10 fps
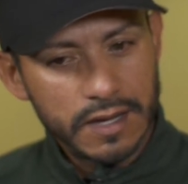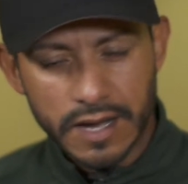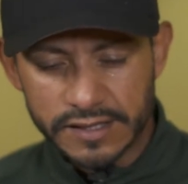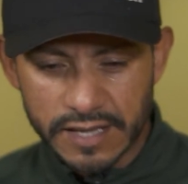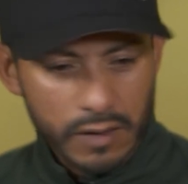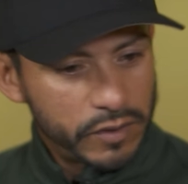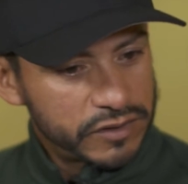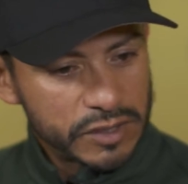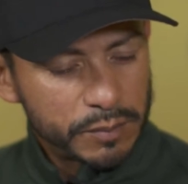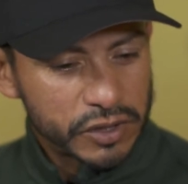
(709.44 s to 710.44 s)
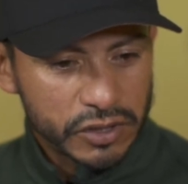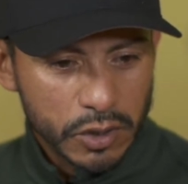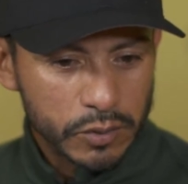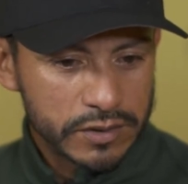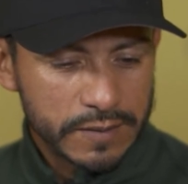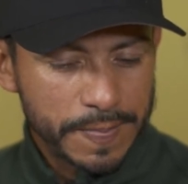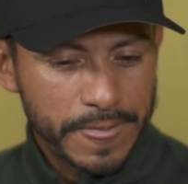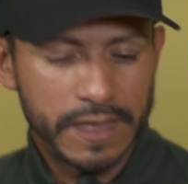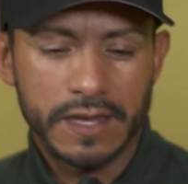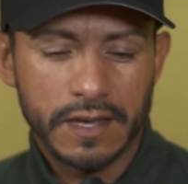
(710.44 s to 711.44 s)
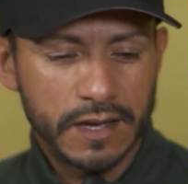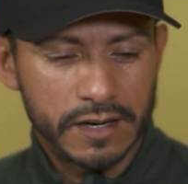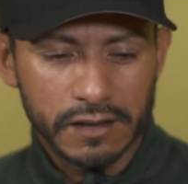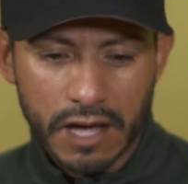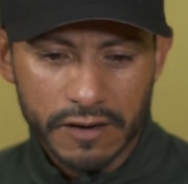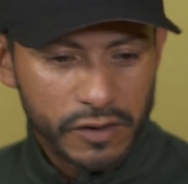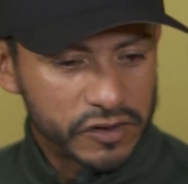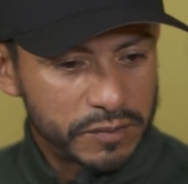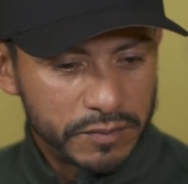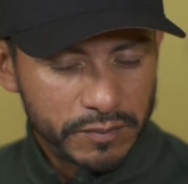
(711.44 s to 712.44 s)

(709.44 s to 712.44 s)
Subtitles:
I sat with Jim Pashot in a lot of those